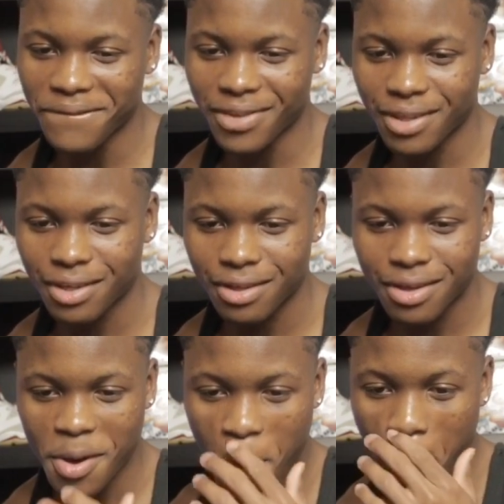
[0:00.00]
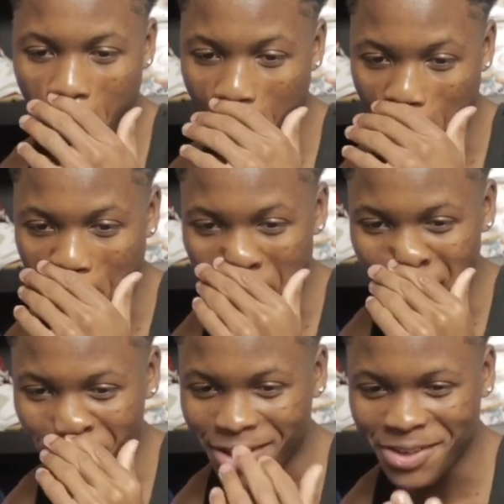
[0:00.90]
Ask me what?
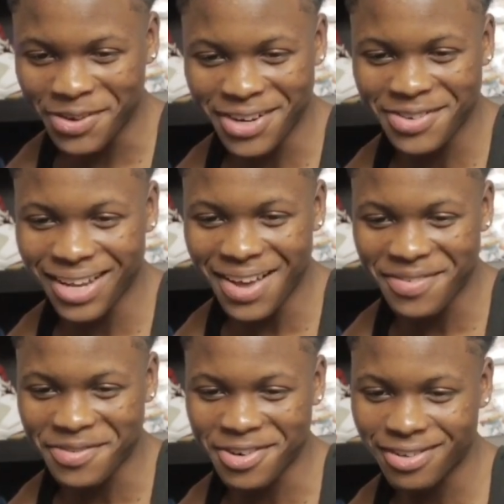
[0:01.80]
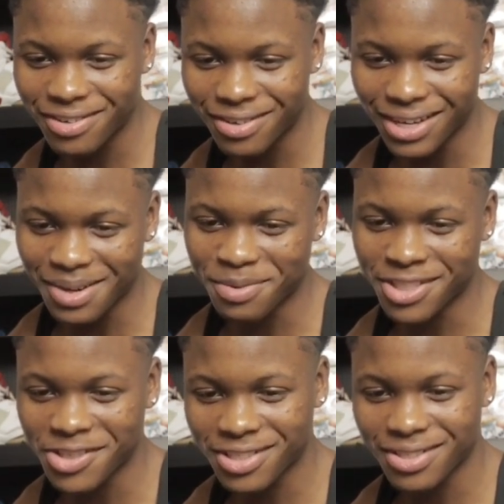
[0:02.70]
Why you laughing for? Like I'm a
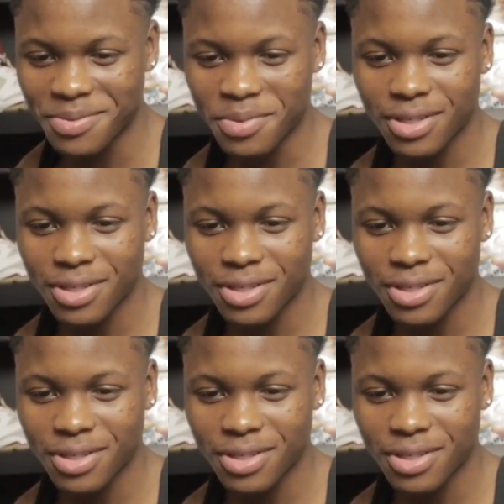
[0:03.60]
joke or something?